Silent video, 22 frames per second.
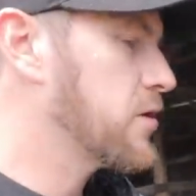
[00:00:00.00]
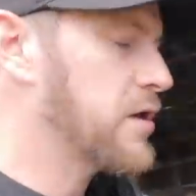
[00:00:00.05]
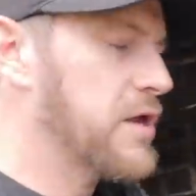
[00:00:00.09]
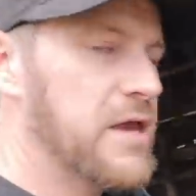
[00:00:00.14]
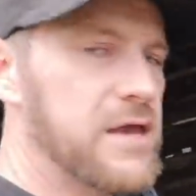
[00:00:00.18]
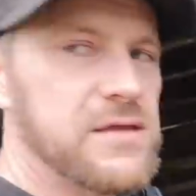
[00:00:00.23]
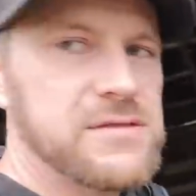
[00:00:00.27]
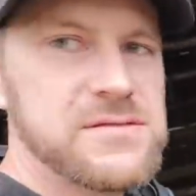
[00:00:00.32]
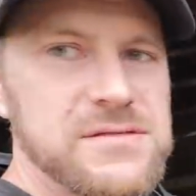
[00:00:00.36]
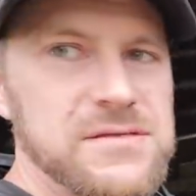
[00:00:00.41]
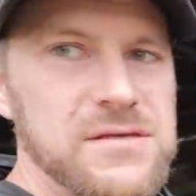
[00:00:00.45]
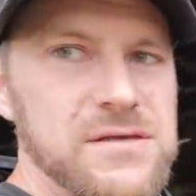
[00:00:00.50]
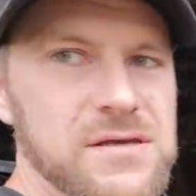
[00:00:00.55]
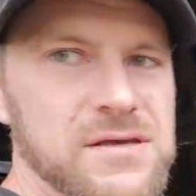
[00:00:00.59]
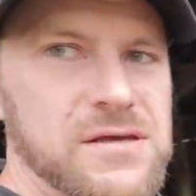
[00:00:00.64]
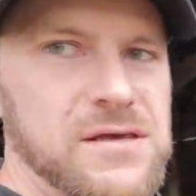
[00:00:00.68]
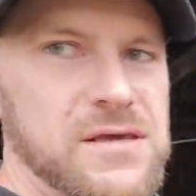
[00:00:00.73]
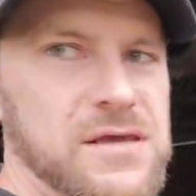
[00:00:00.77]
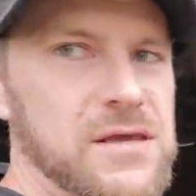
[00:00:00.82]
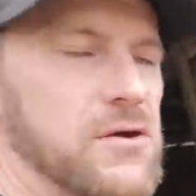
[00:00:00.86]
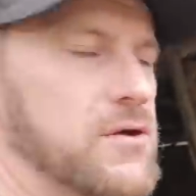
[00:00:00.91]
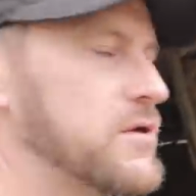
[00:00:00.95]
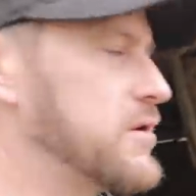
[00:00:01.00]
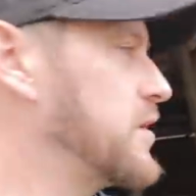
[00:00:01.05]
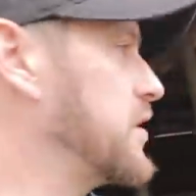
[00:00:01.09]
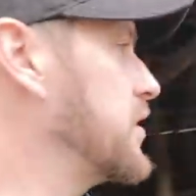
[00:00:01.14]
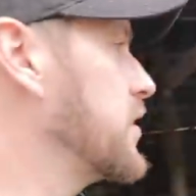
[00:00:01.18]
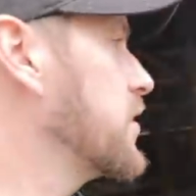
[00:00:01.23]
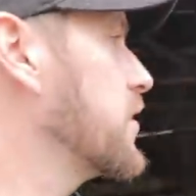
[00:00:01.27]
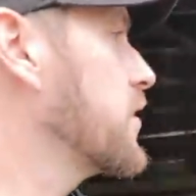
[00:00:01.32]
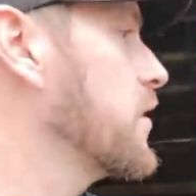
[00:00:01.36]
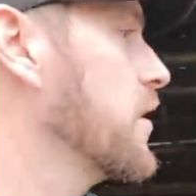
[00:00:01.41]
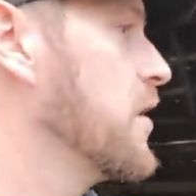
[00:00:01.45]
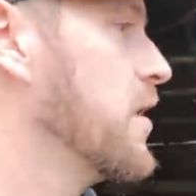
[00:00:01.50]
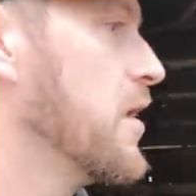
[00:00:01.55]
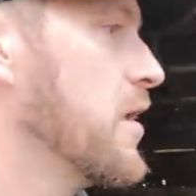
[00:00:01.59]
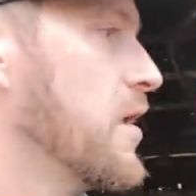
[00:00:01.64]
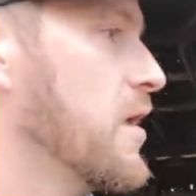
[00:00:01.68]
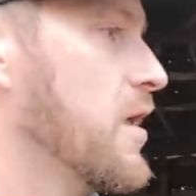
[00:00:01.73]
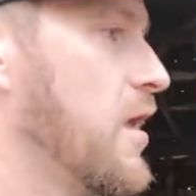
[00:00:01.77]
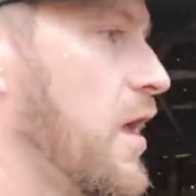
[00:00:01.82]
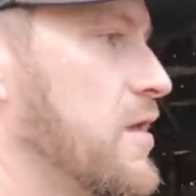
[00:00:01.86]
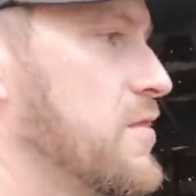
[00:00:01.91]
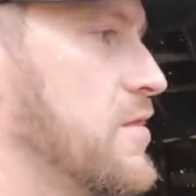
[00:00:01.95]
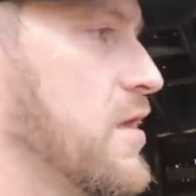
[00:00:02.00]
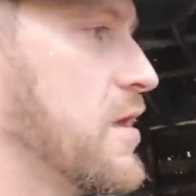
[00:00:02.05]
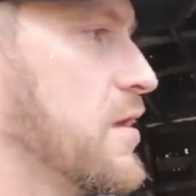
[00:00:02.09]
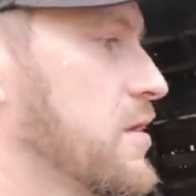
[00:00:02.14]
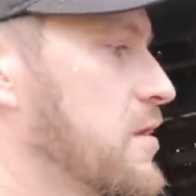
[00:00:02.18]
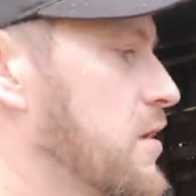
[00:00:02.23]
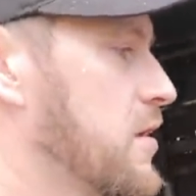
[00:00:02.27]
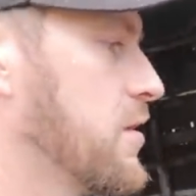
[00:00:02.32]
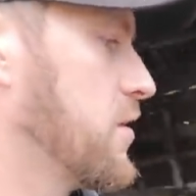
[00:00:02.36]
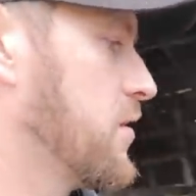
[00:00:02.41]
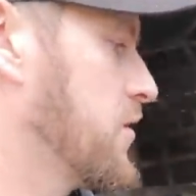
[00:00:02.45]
gates here and here, and then